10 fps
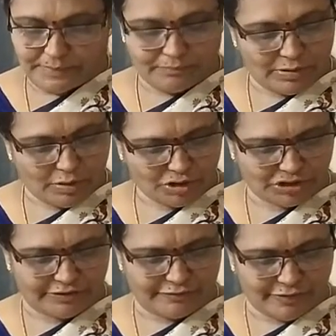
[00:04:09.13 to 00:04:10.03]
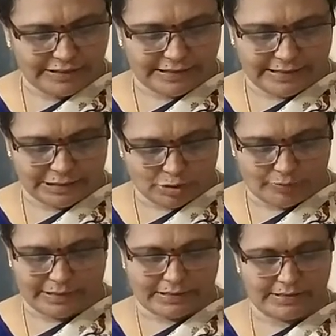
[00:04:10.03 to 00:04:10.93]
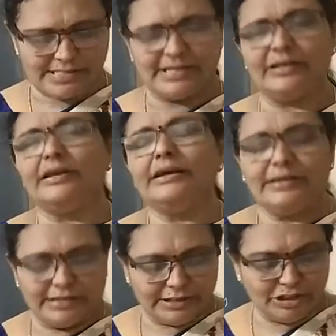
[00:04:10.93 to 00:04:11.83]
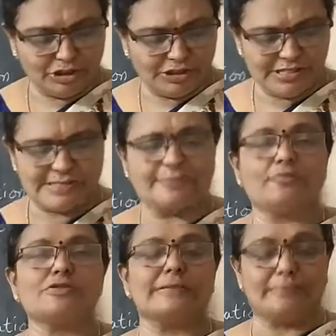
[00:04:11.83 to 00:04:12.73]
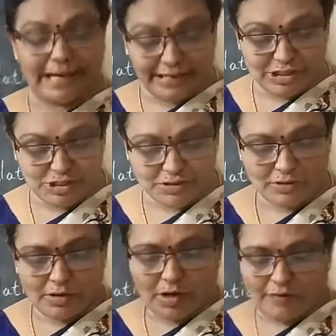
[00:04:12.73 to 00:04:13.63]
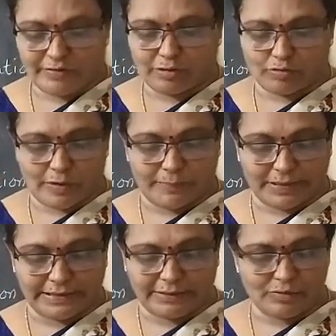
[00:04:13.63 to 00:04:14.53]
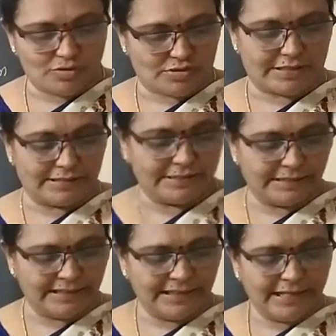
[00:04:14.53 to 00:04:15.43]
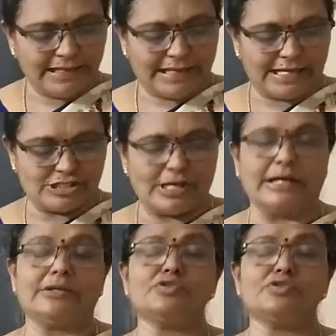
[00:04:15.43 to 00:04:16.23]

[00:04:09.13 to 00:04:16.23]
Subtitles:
because she felt an earthquake. See, Ignatius was the manager of a cooperative society in Ketchikan.